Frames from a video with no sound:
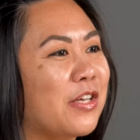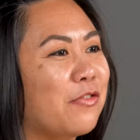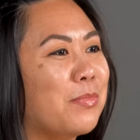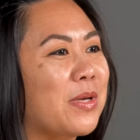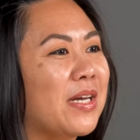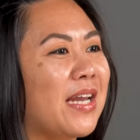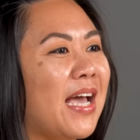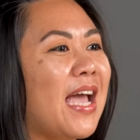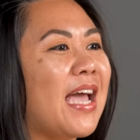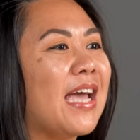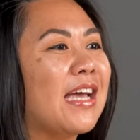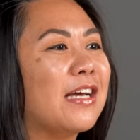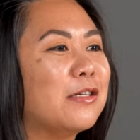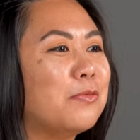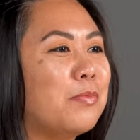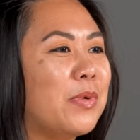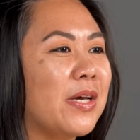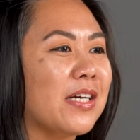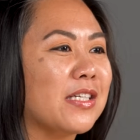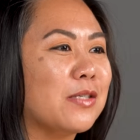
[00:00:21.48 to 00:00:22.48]
have been
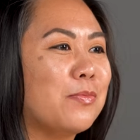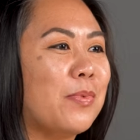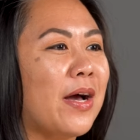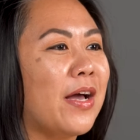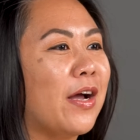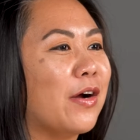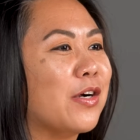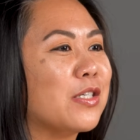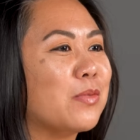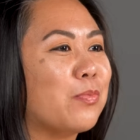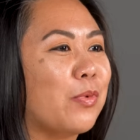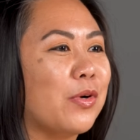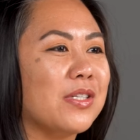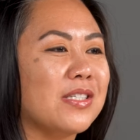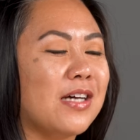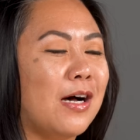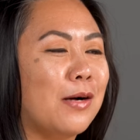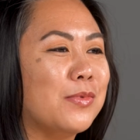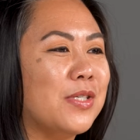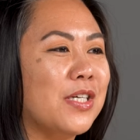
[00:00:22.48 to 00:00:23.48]
handpicked by our
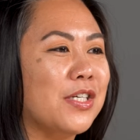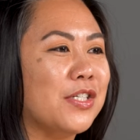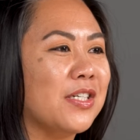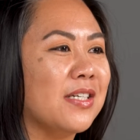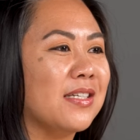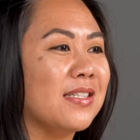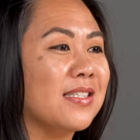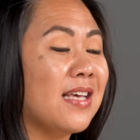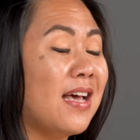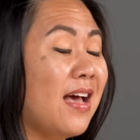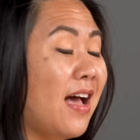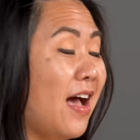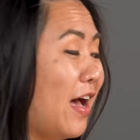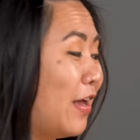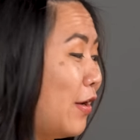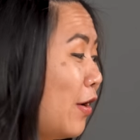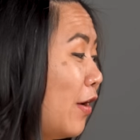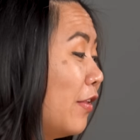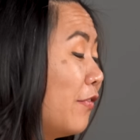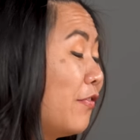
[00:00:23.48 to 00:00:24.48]
sports opticians,
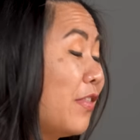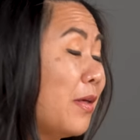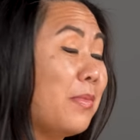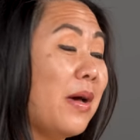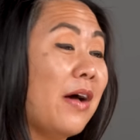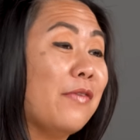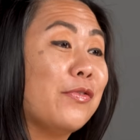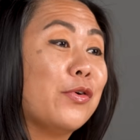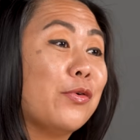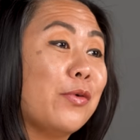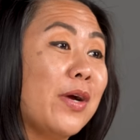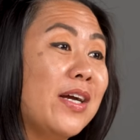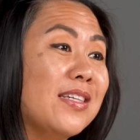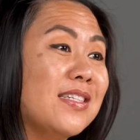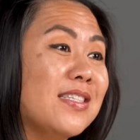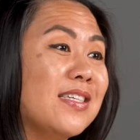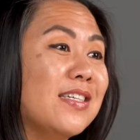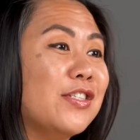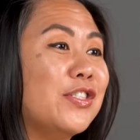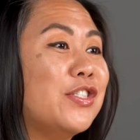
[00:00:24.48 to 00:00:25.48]
and all of them have
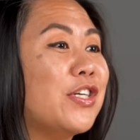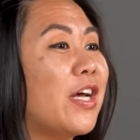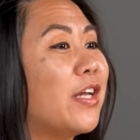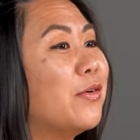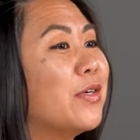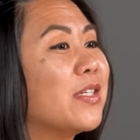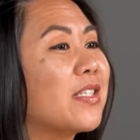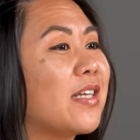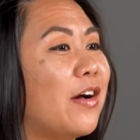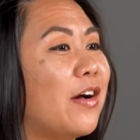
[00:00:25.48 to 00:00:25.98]
great, generous